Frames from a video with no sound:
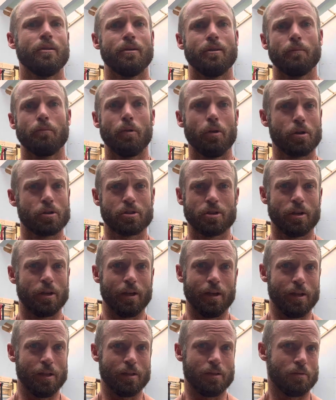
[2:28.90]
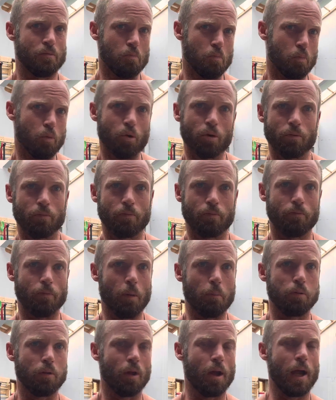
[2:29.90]
person, and it wouldn't
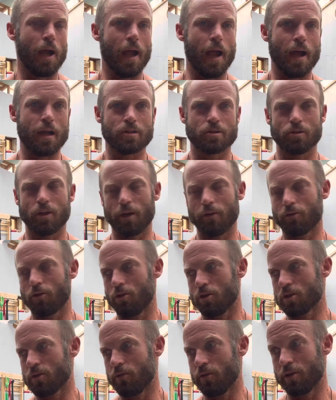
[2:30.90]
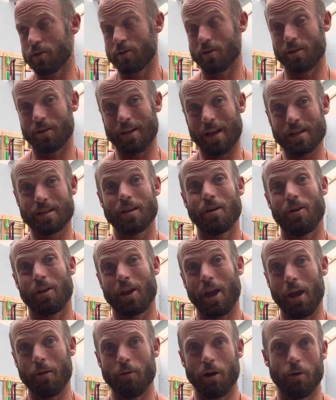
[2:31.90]
apply outside of CrossFit. So that's how I
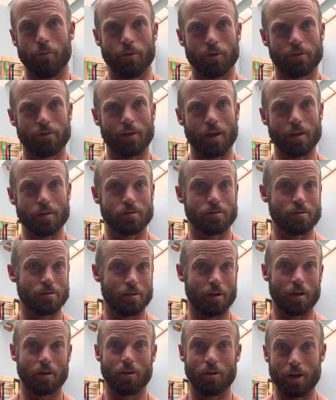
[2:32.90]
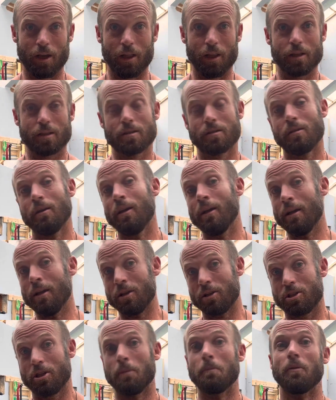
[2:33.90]
came up with dense. It was like, all right, let's
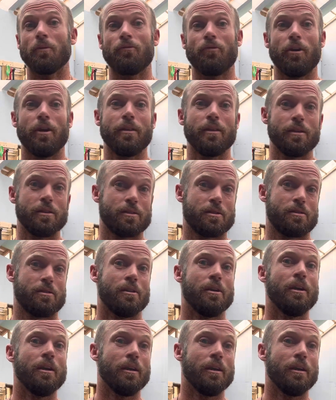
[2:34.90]
simplify this.